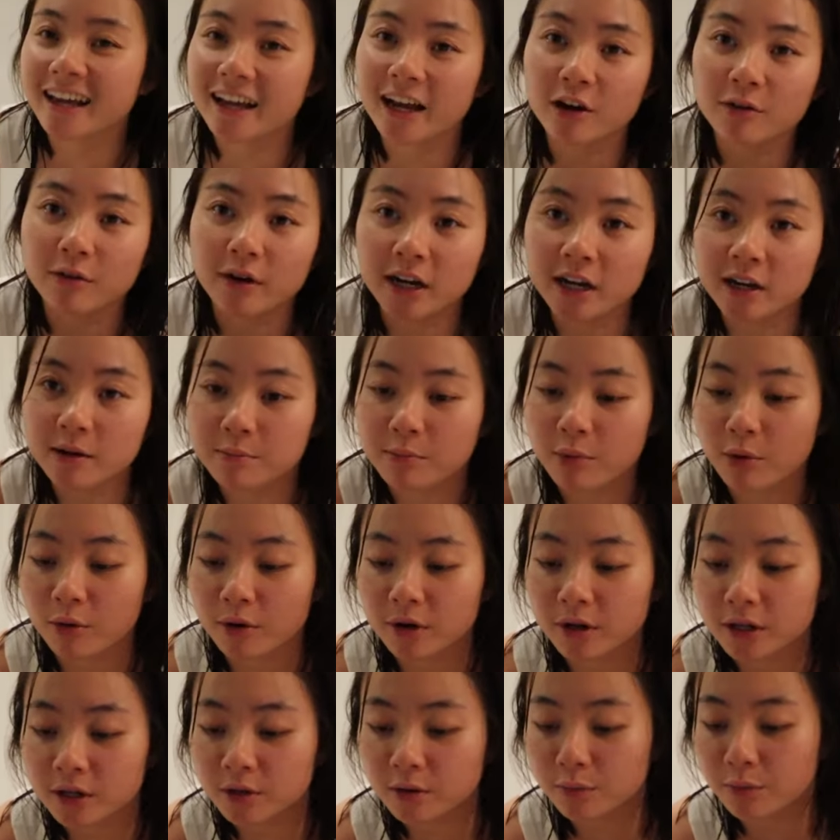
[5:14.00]
get ready to
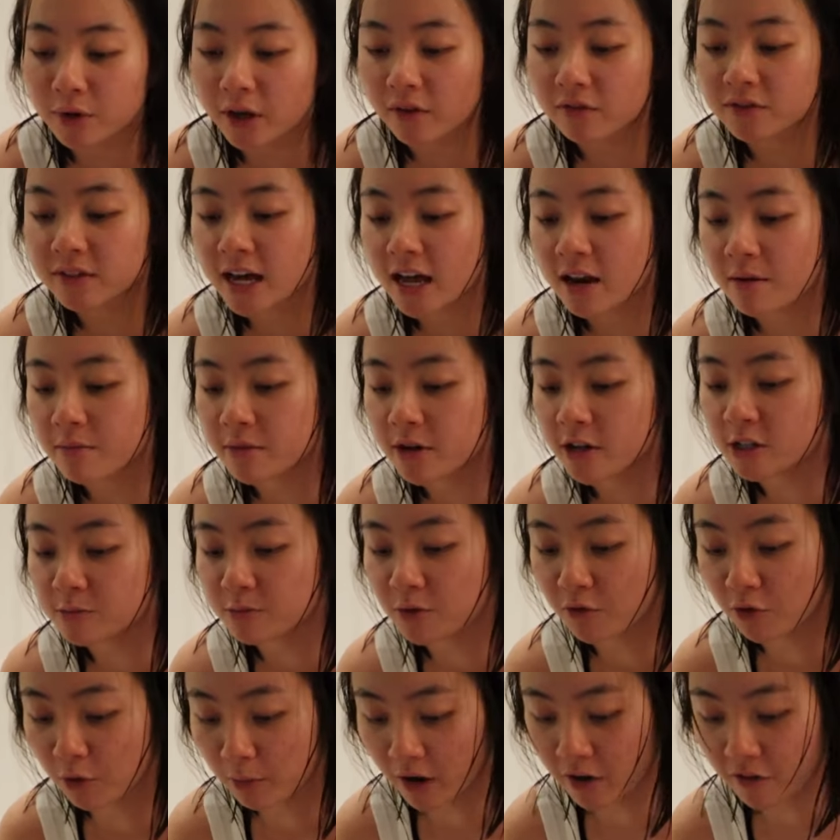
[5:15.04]
board. We have 10 minutes
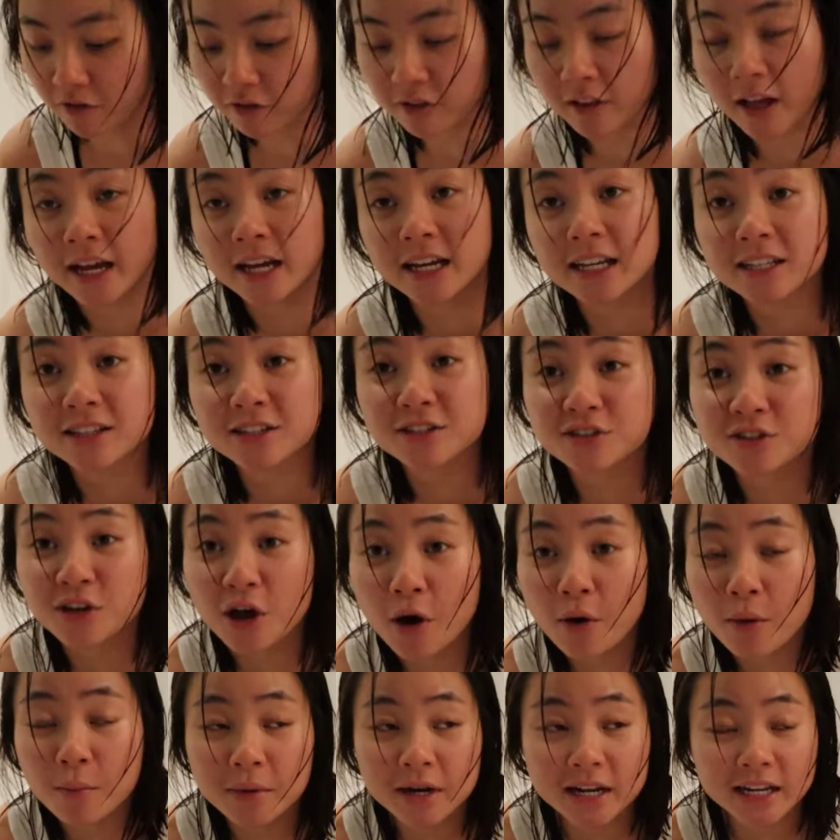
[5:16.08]
before my flight,
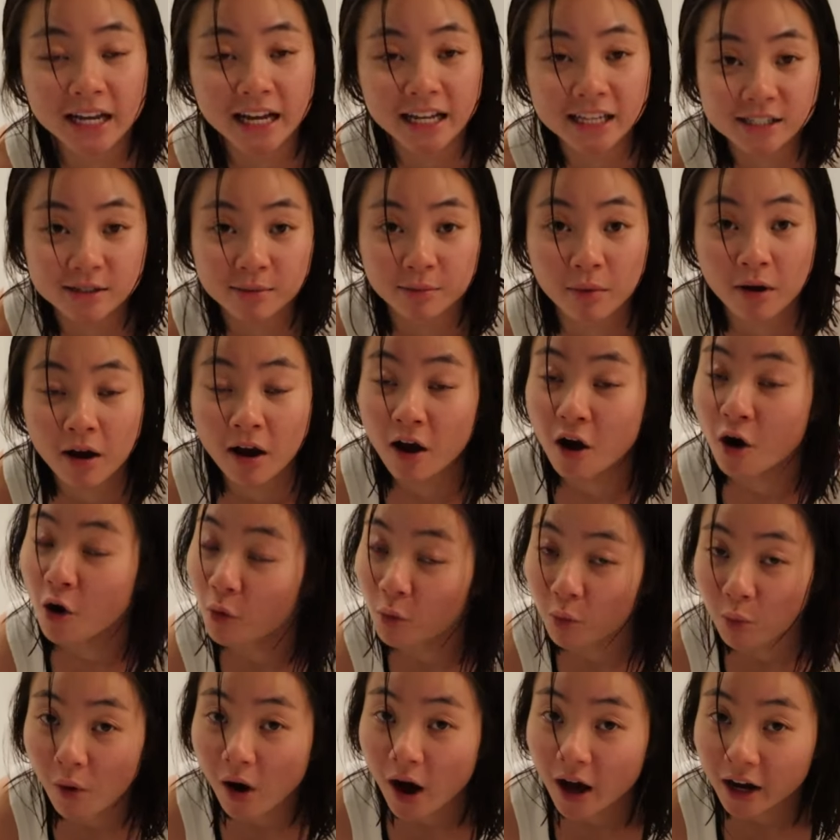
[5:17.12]
so I'm gonna get some
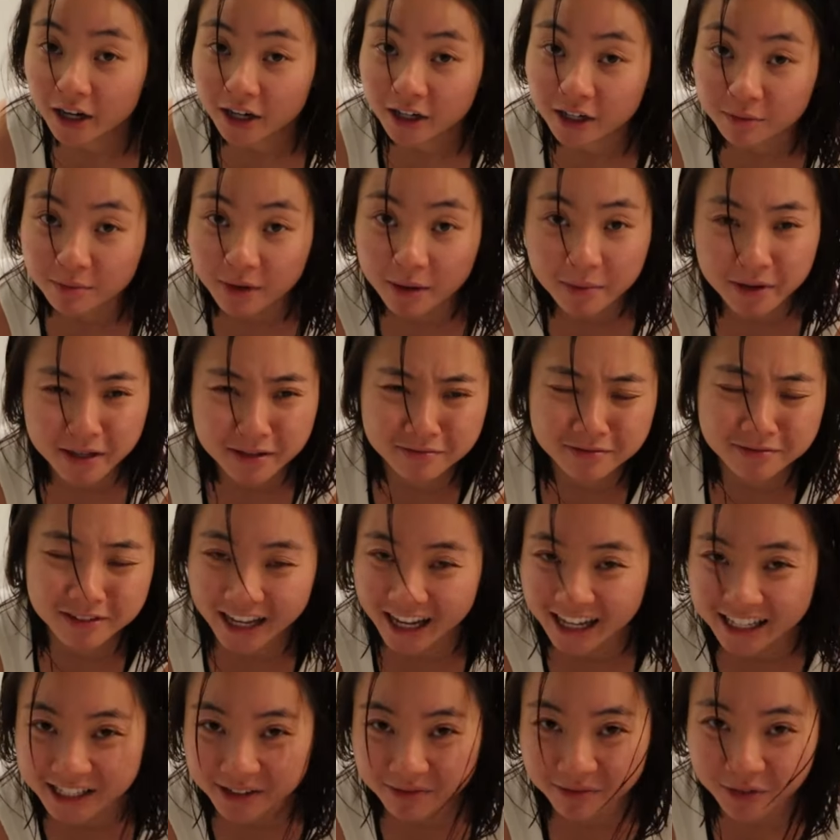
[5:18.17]
water, maybe
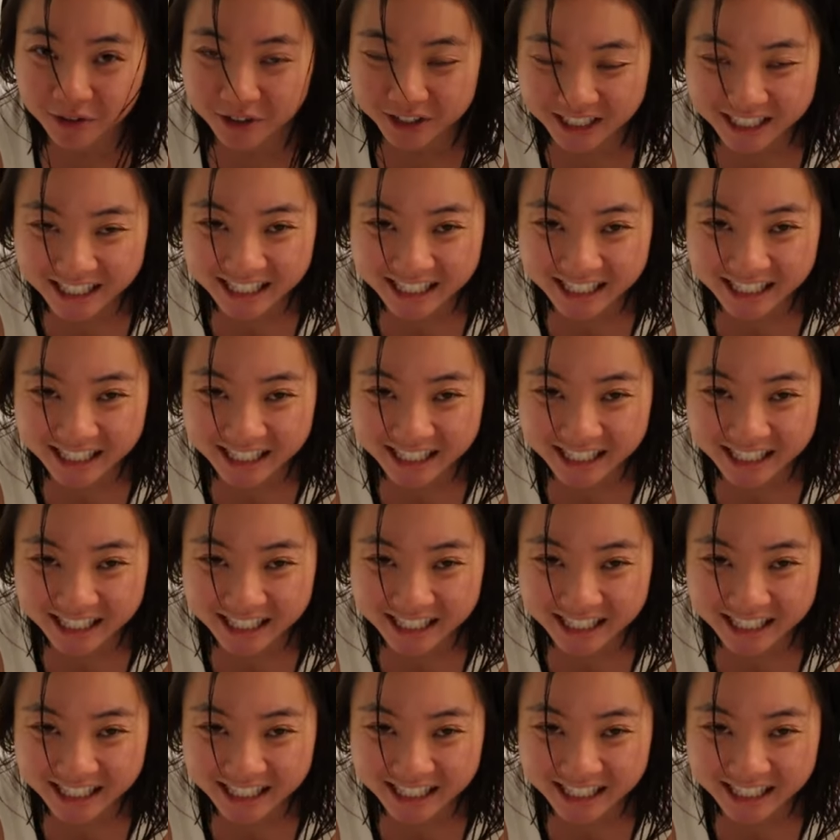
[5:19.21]
get some more